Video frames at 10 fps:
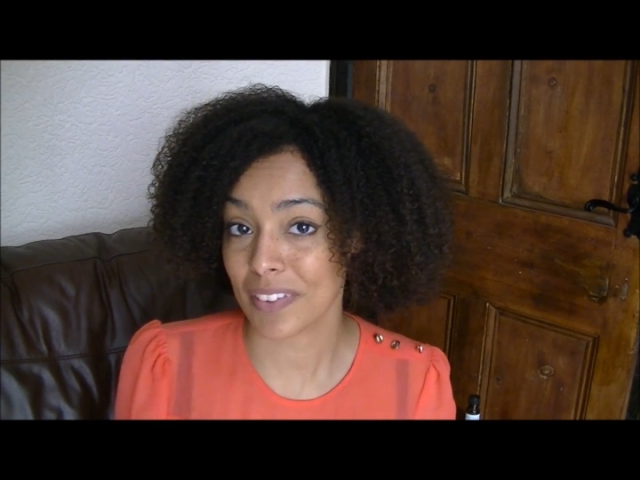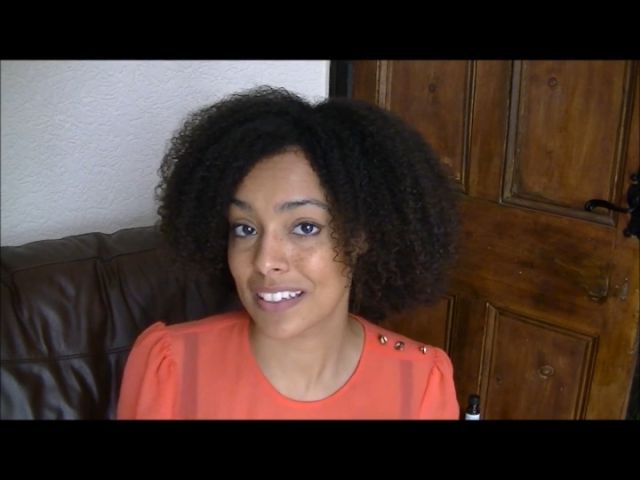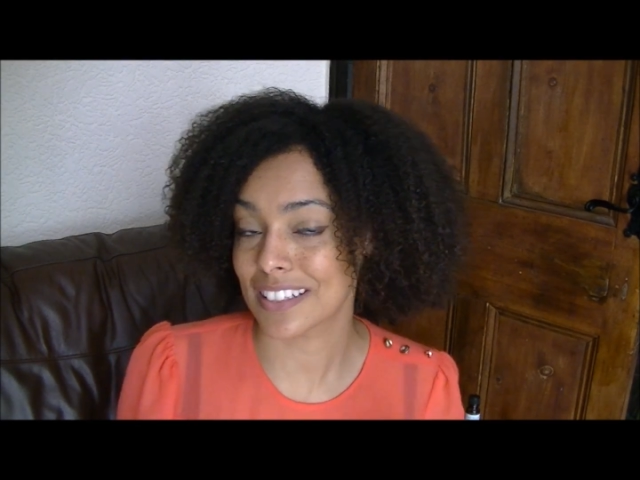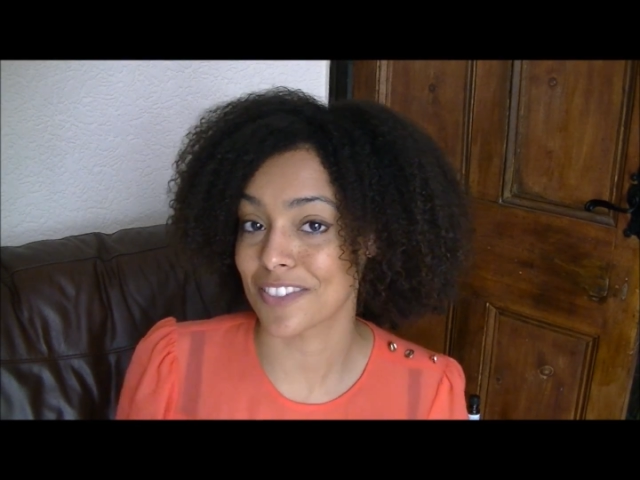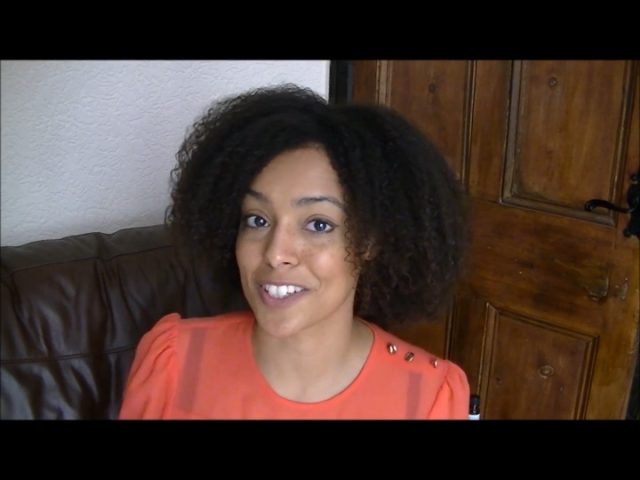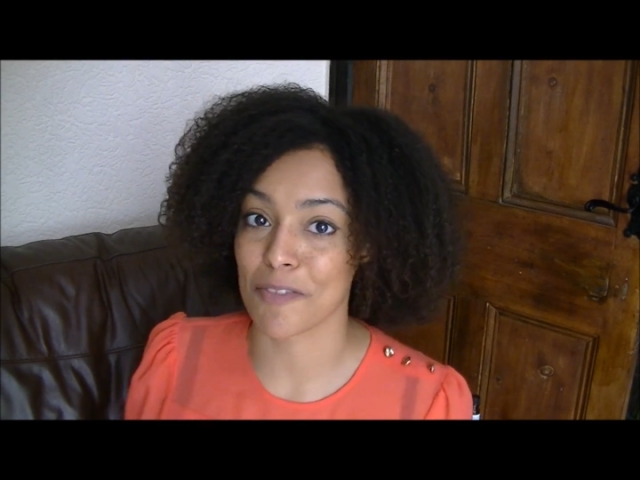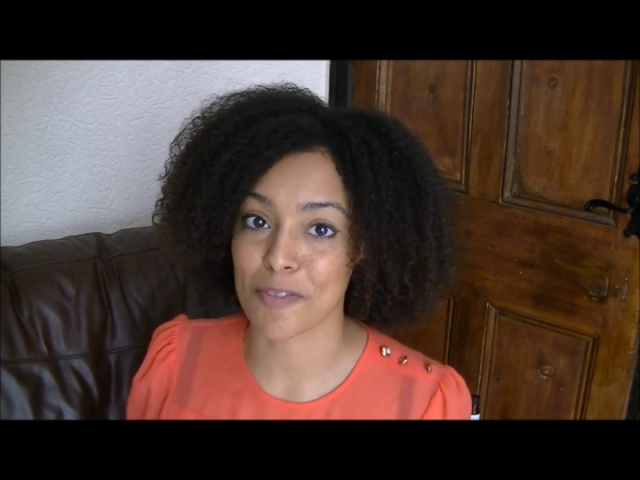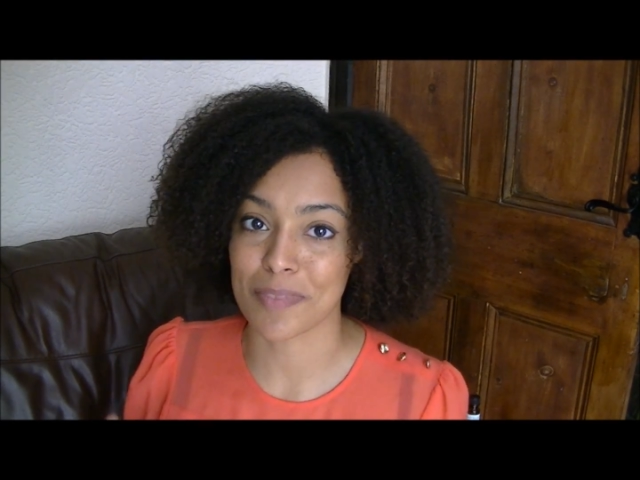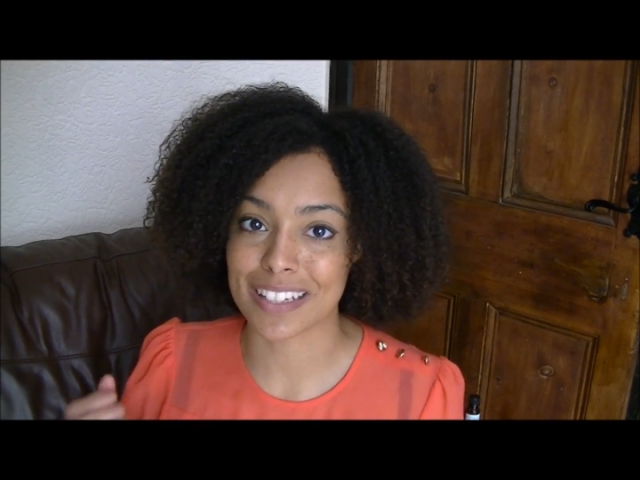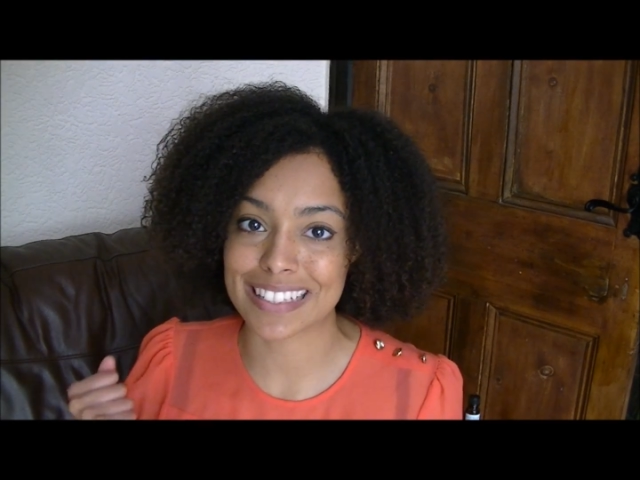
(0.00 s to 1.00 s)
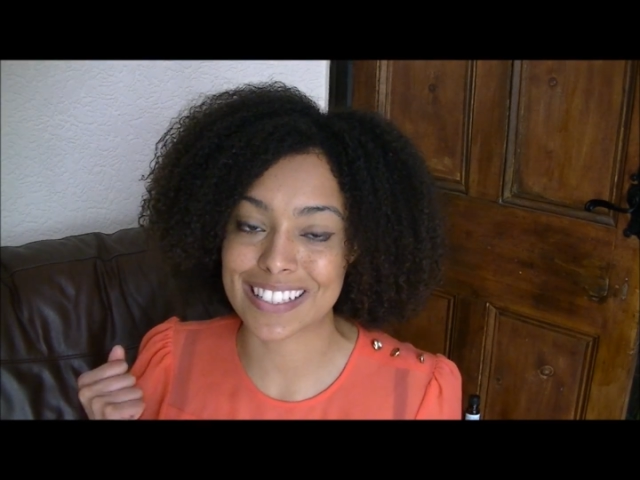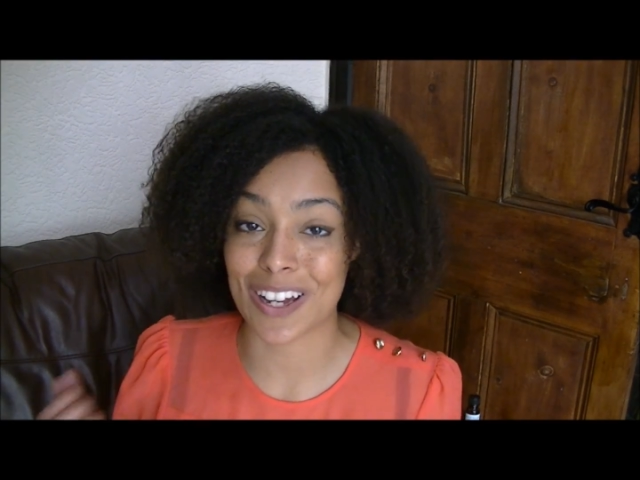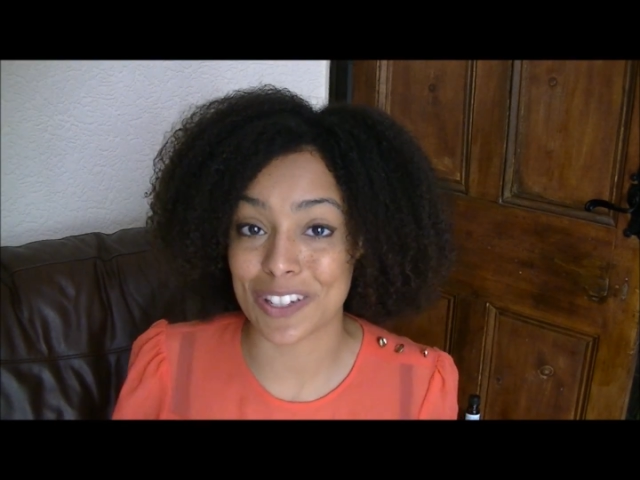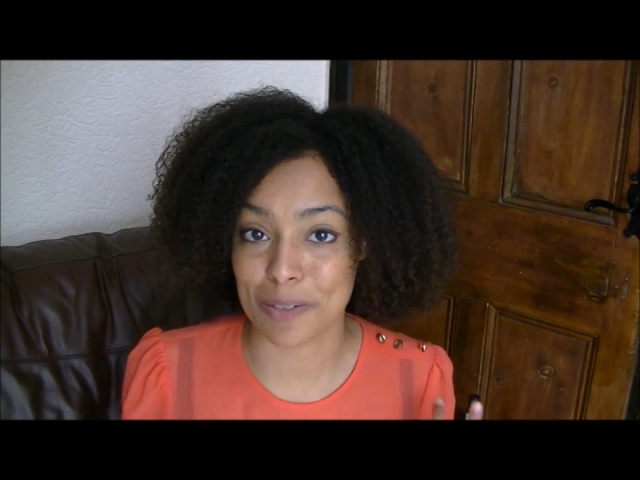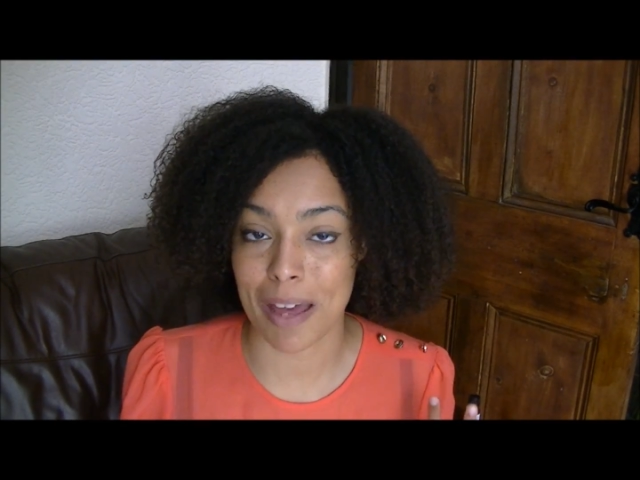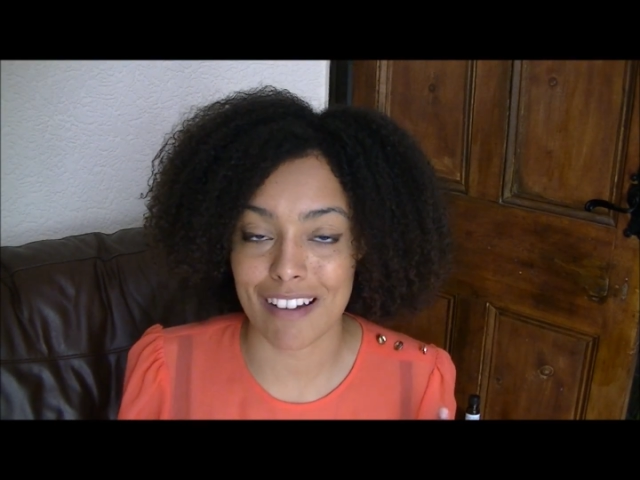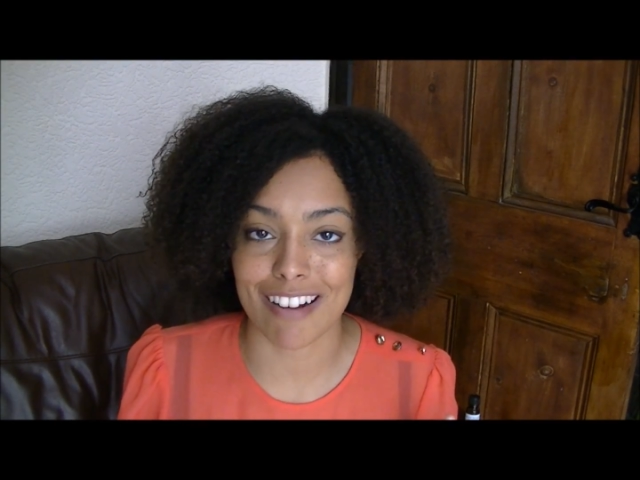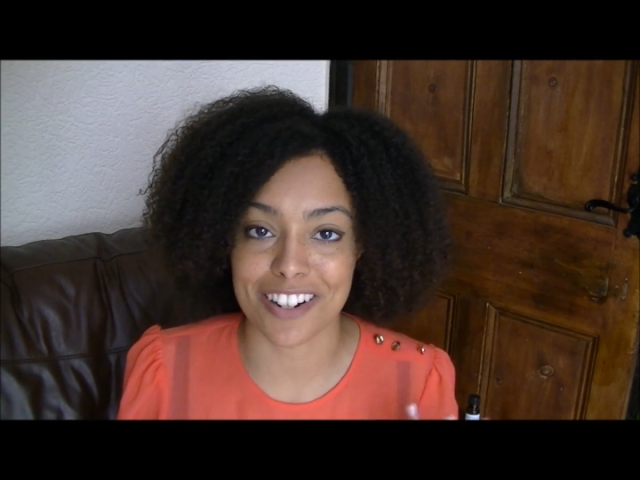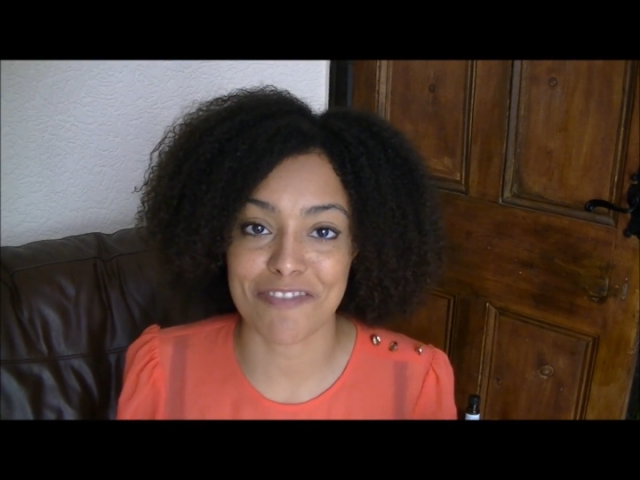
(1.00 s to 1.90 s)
stuff to come from a science background.